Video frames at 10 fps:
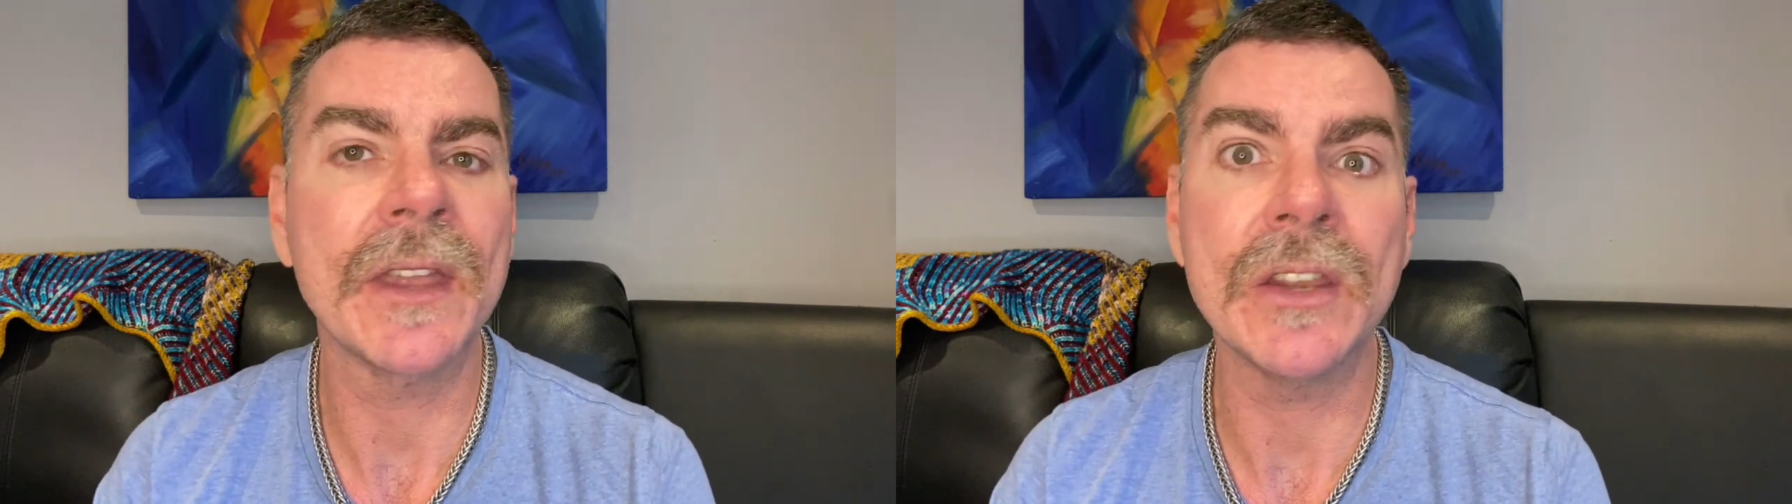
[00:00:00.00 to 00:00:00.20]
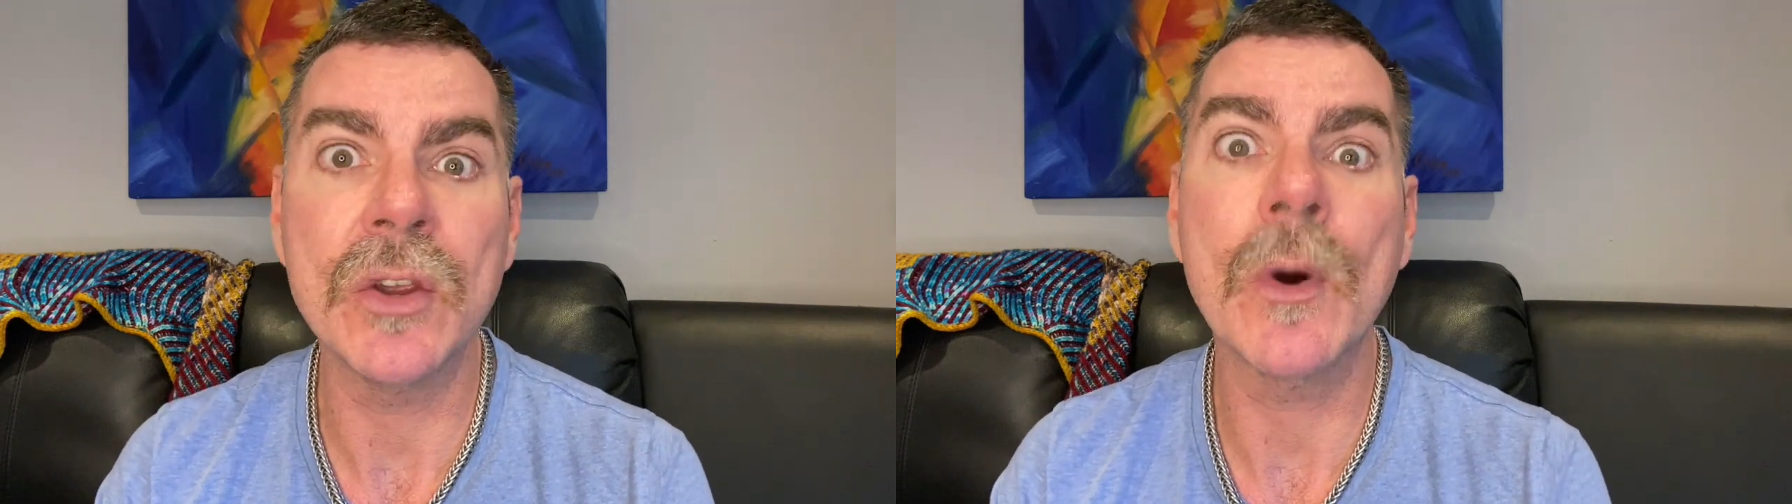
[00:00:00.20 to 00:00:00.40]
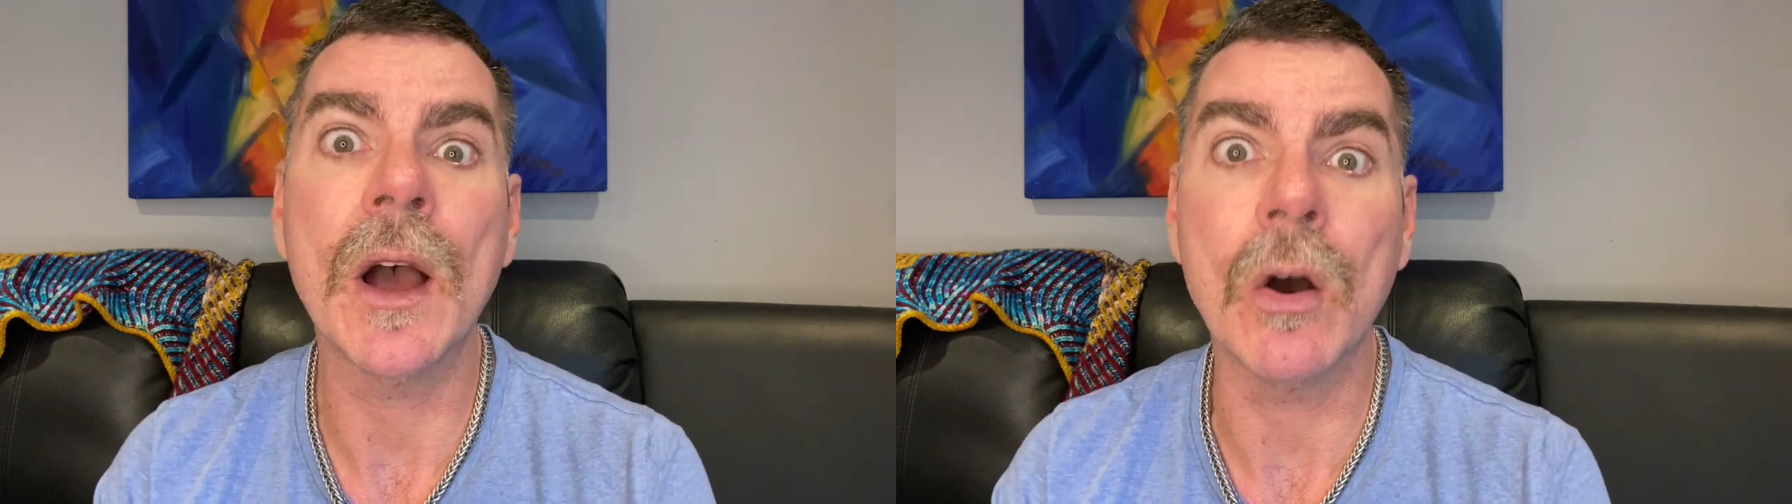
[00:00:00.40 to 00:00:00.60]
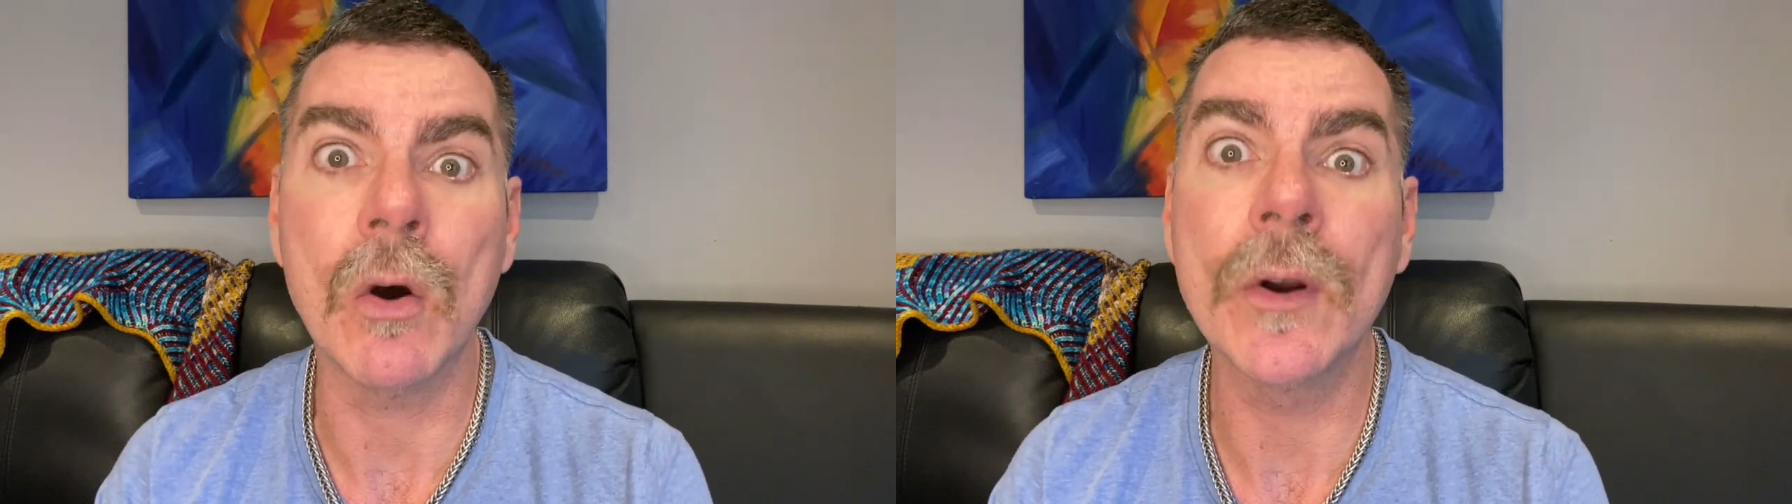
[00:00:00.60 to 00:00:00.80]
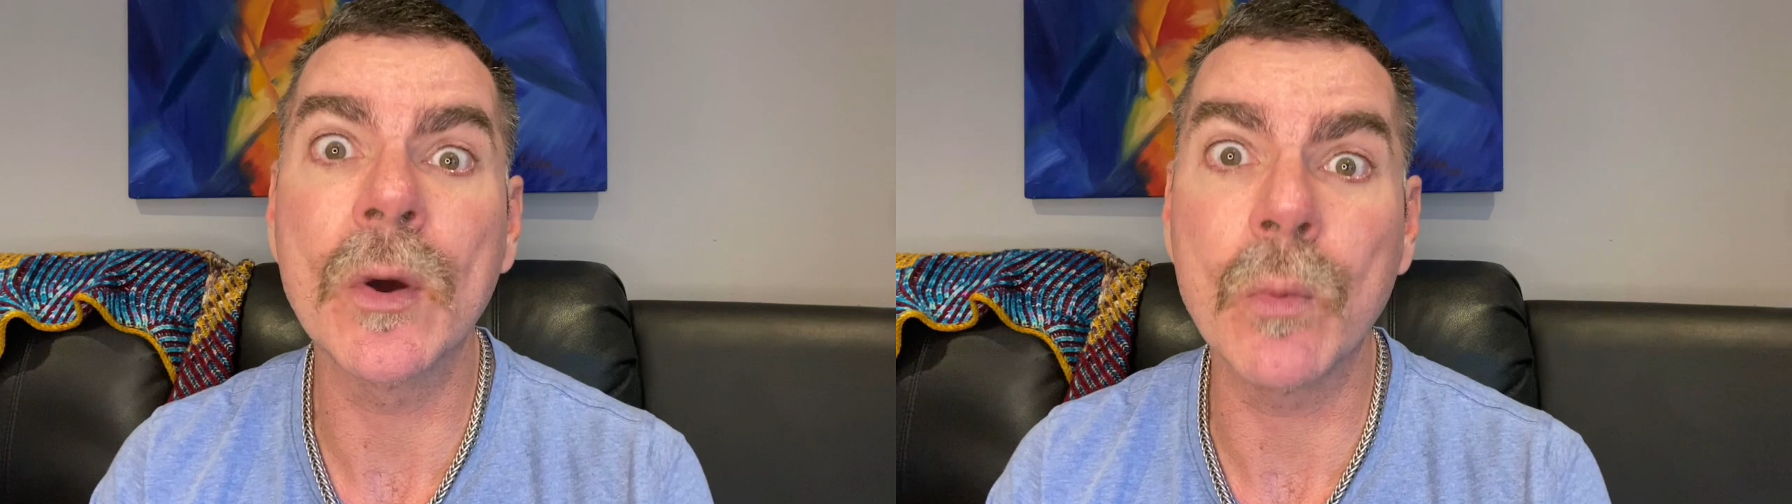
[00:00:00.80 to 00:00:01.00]
then you are
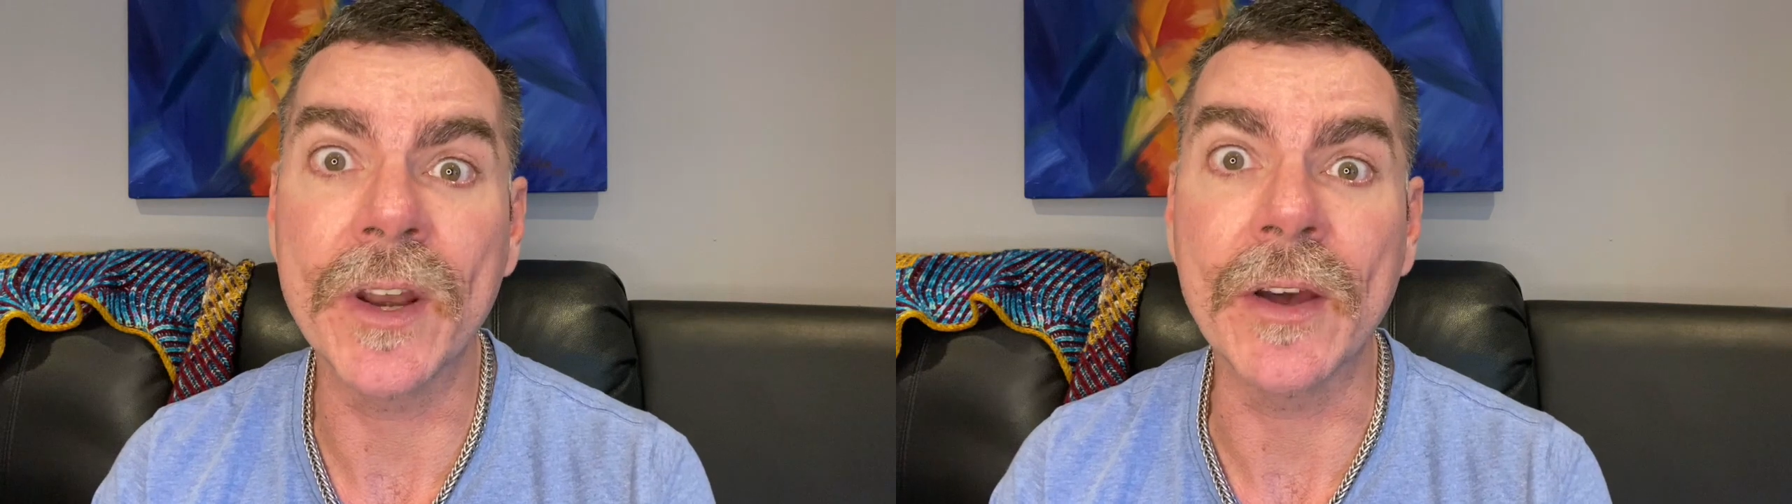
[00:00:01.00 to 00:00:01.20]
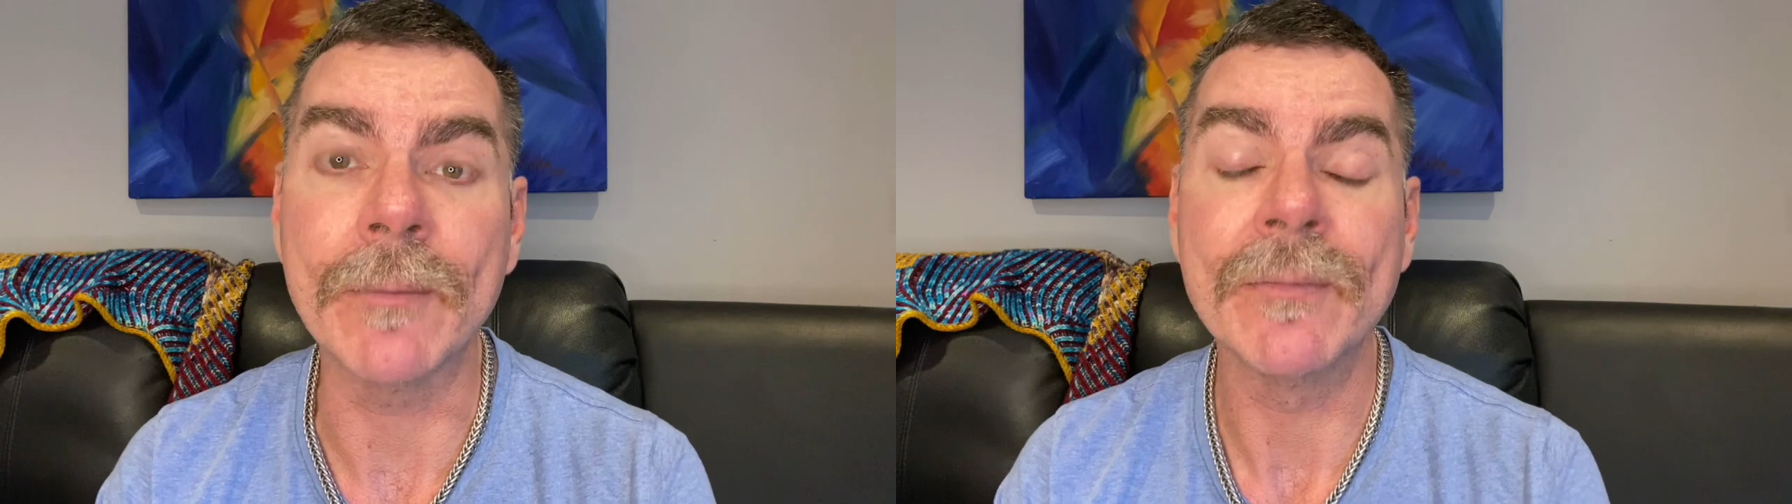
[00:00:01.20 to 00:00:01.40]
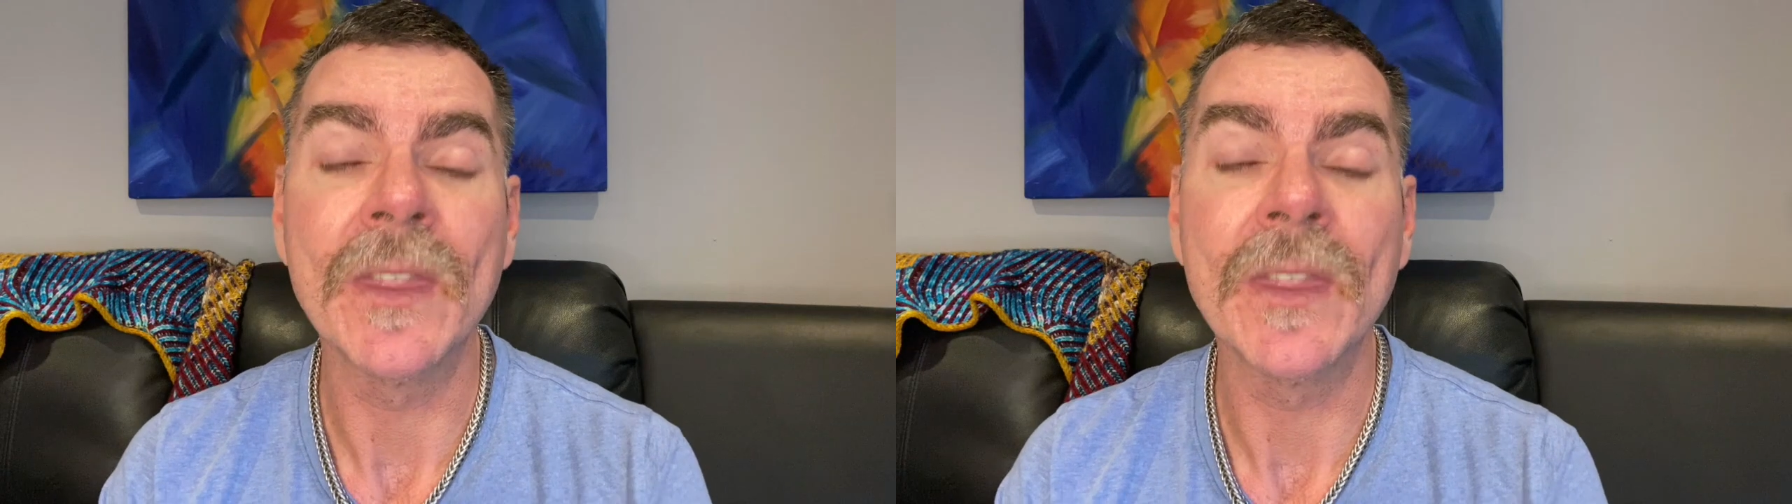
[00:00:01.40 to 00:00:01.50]
on a winner.